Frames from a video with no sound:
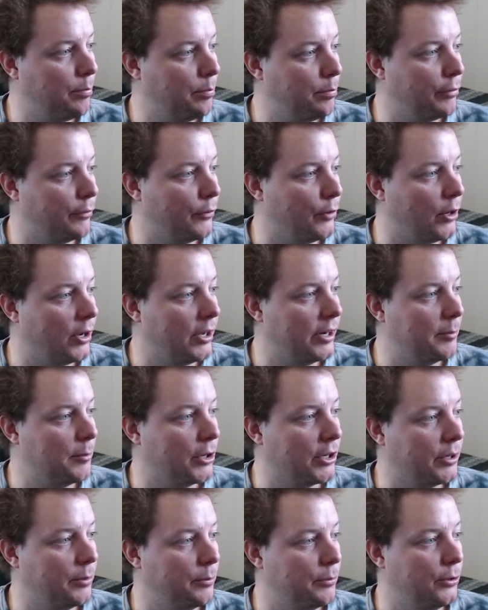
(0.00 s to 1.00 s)
providing
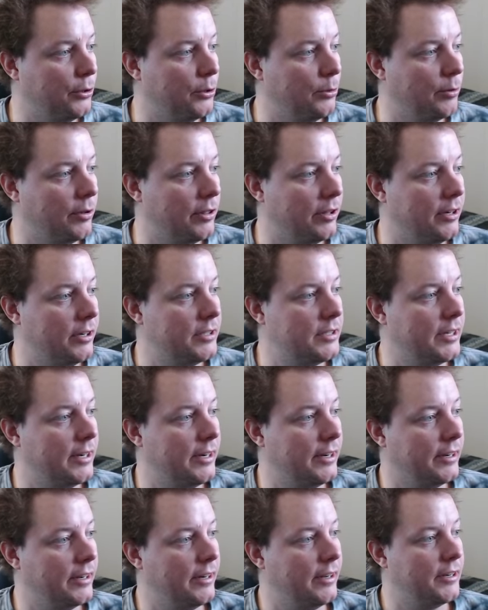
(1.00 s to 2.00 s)
my computer with an
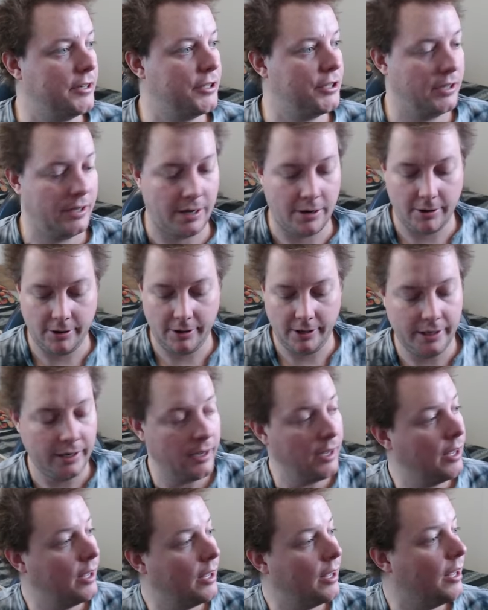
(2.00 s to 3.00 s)
internet connection currently.
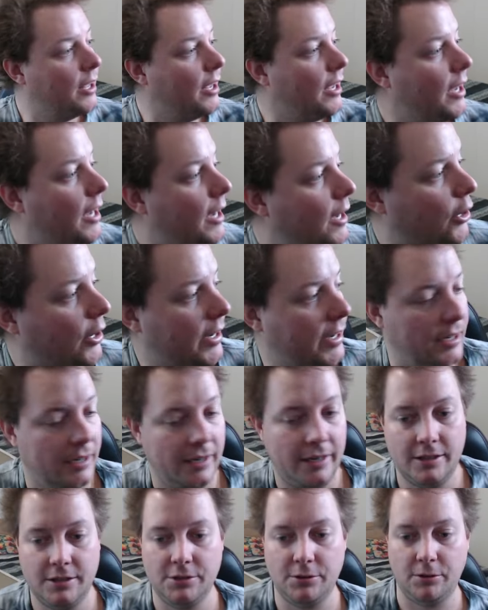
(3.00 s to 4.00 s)
And I
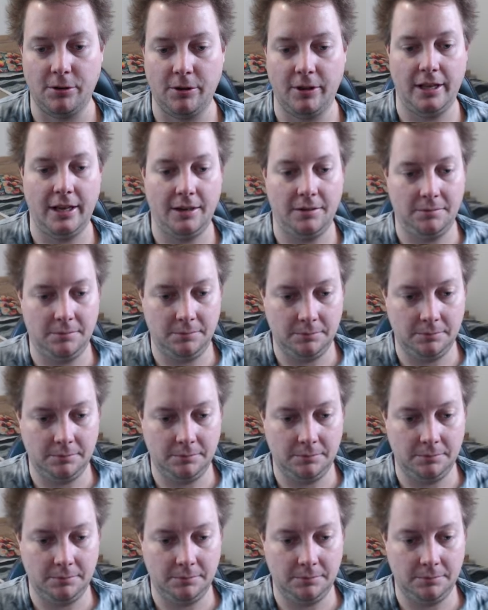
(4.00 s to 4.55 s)
hit enter on that.